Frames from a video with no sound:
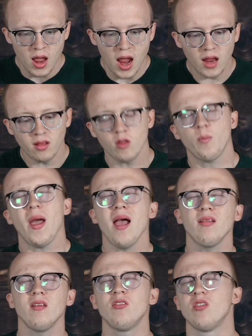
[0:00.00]
And this
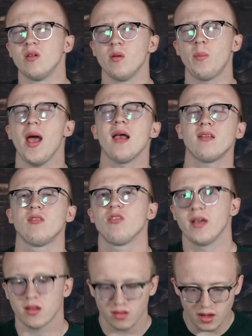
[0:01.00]
passage and passage
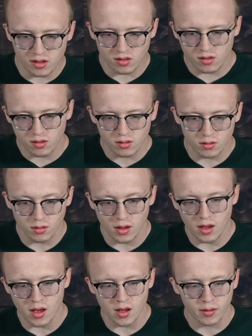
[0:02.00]
like this
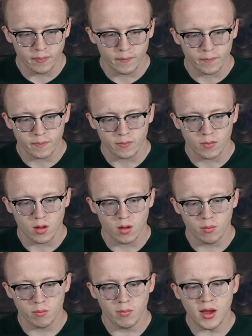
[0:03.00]

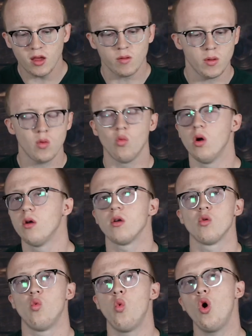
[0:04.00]
makes me
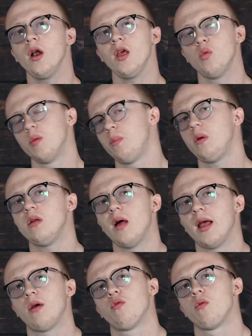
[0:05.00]
wonder what it would be
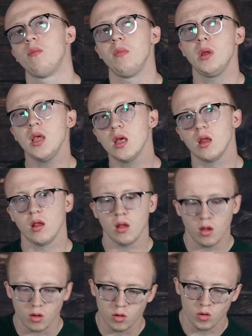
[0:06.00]
like for me and
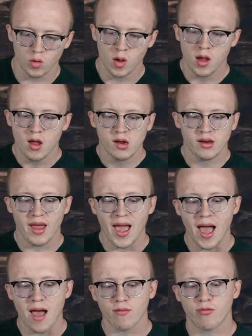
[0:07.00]
you to
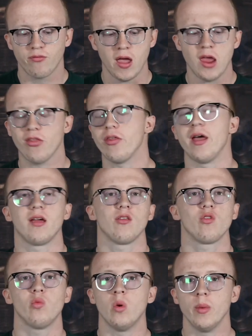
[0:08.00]
have faith like
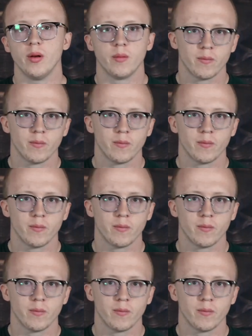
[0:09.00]
this woman.